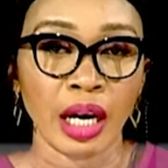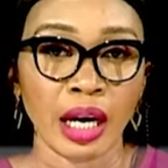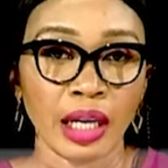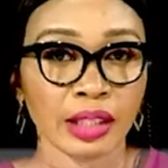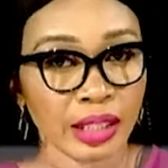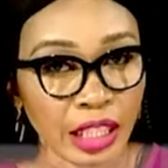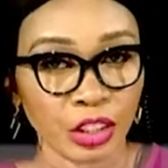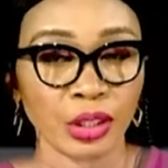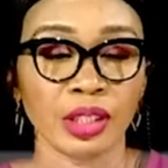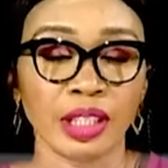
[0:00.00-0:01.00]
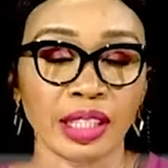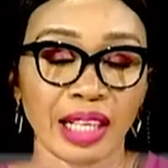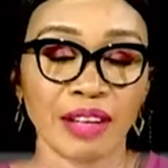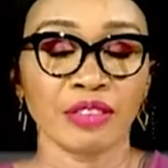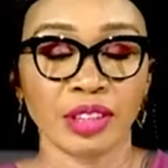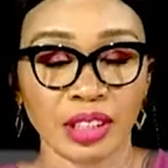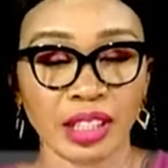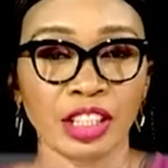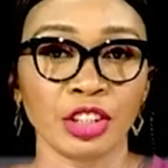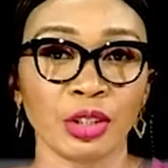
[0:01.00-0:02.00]
Nnaji. That's hyphen
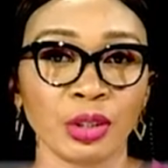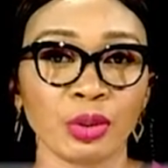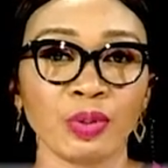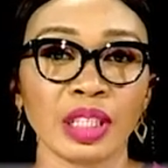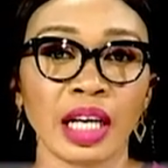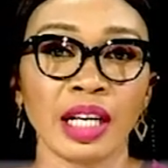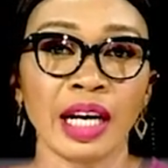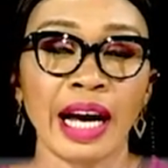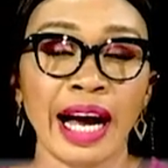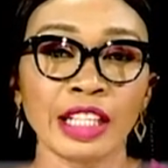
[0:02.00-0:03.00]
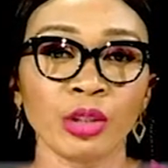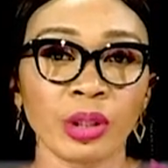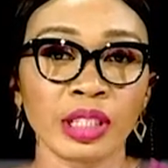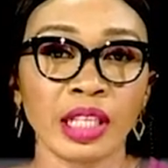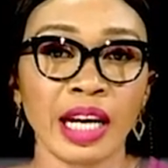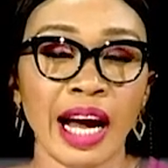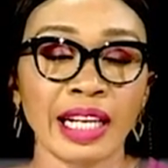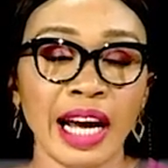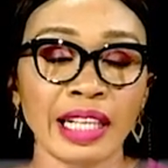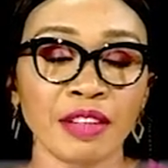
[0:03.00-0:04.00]
Nnaji on Twitter. Tosi, I
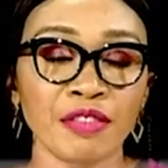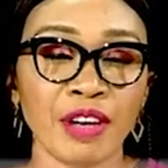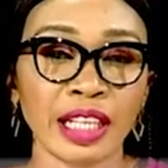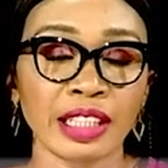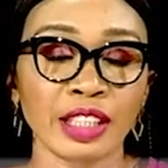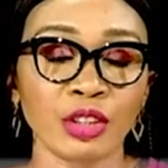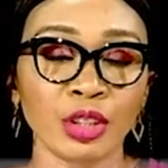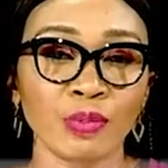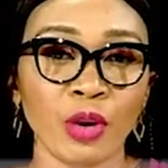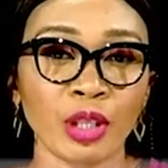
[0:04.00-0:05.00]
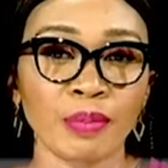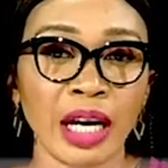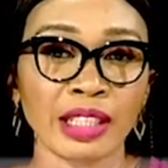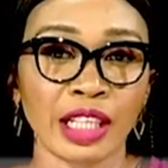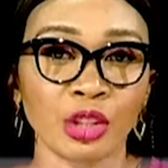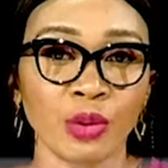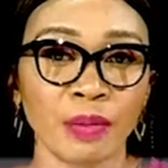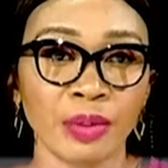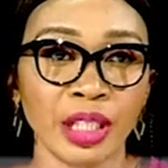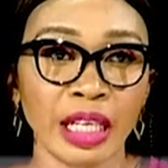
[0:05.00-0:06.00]
like the fact that you spoke about
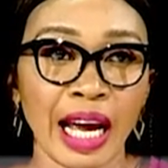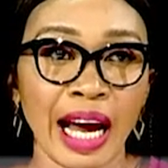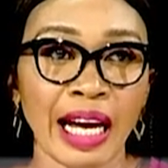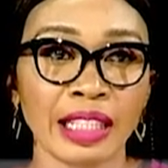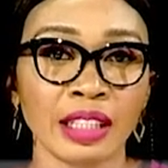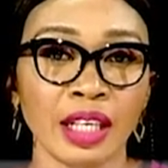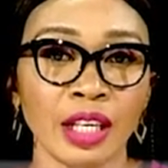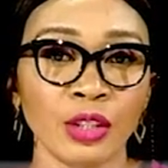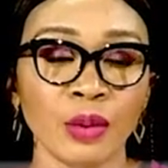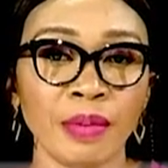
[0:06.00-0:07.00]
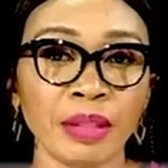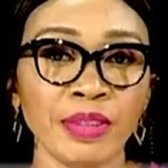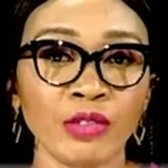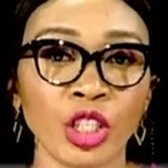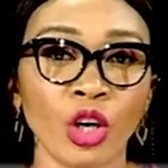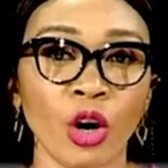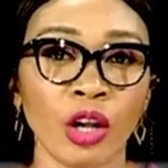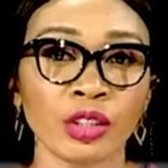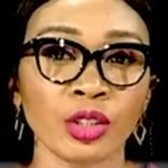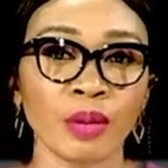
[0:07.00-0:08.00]
Asoebi, and you made me
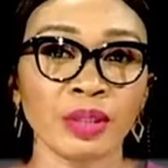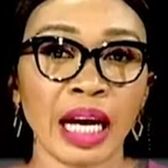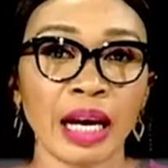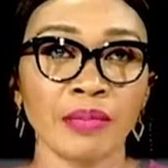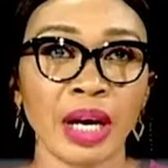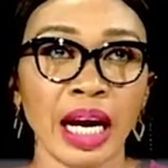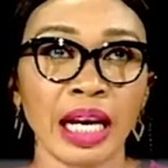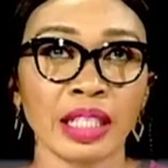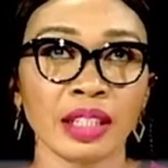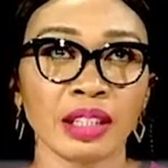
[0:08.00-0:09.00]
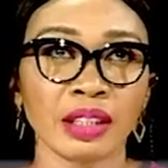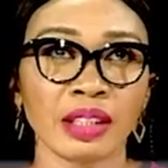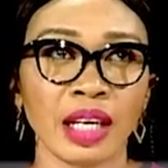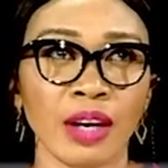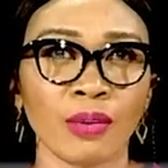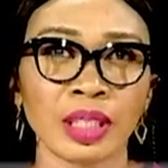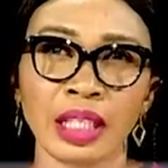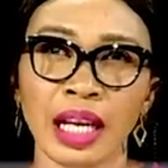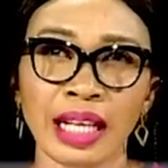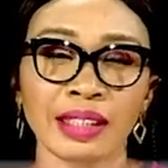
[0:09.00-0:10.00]
recall sometime earlier this year, was
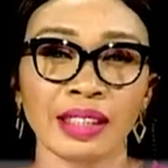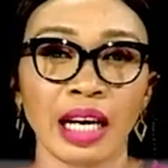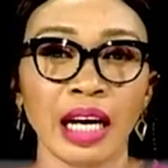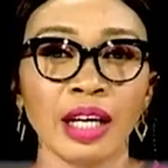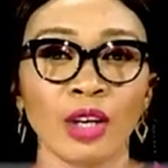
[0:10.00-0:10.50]
it last year,